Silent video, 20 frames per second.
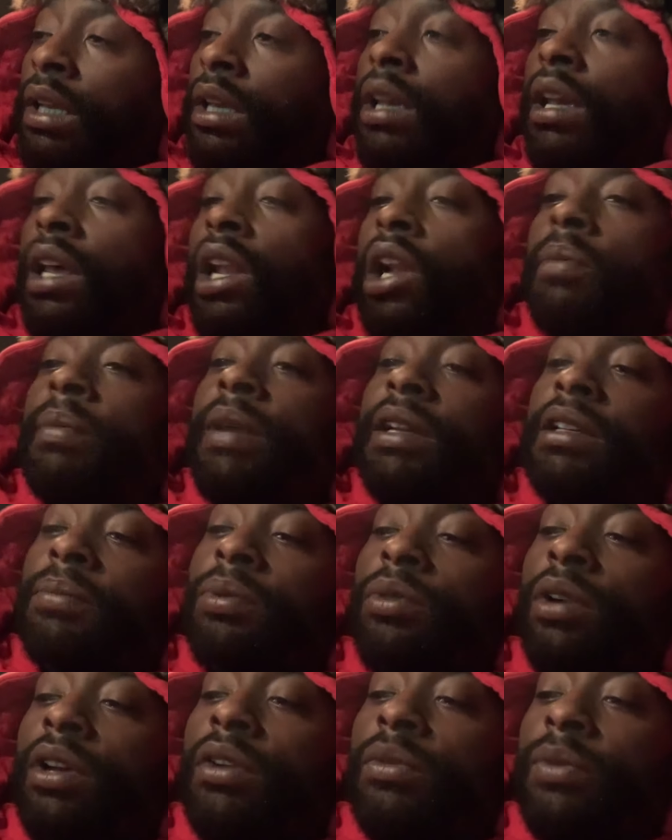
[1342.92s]
And I'm at the
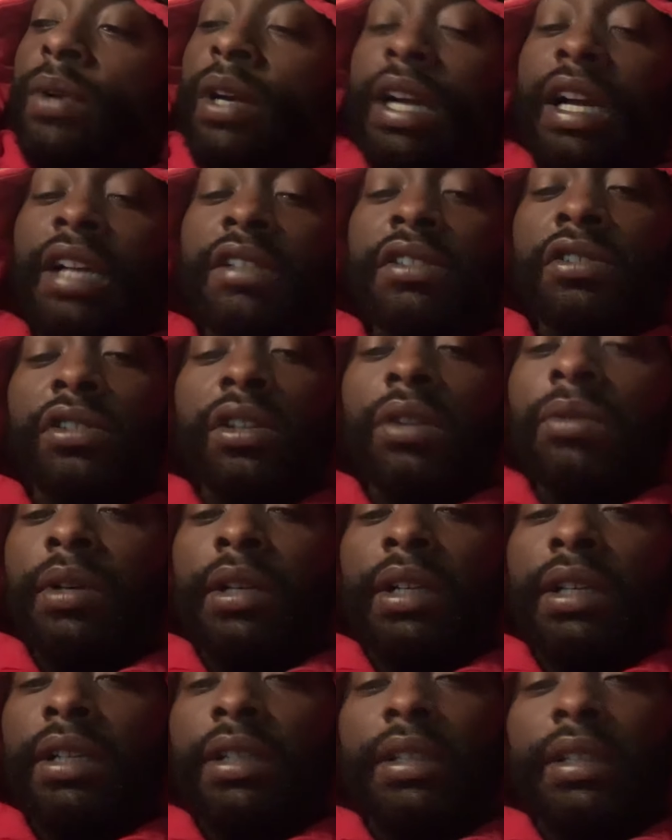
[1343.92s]
point where I just don't
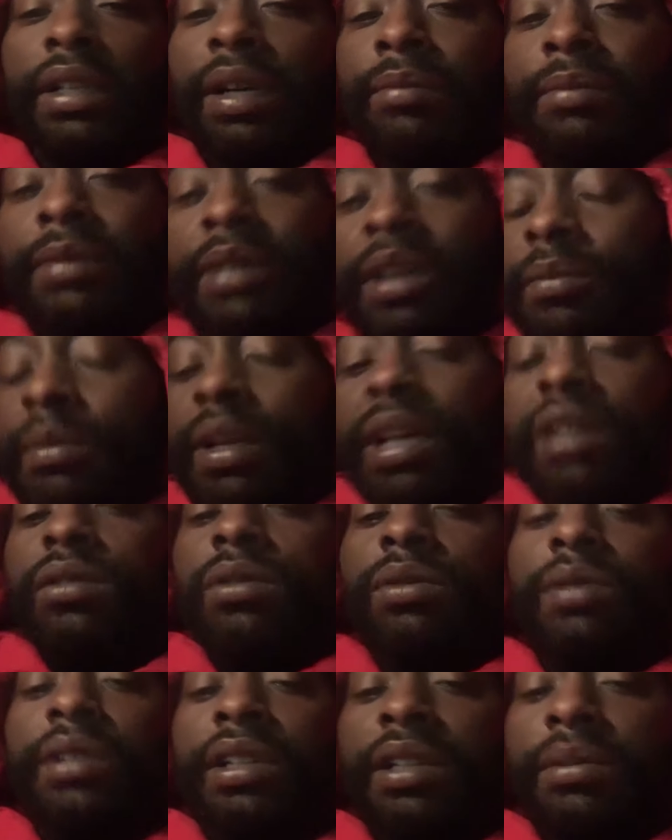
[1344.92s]
want to, I'm, I'm not
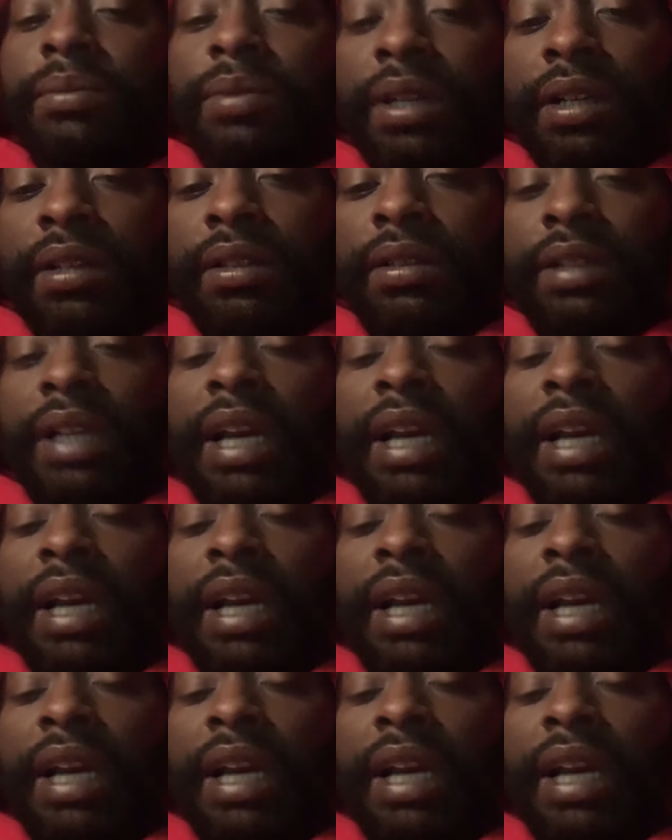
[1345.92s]
doing it, bro.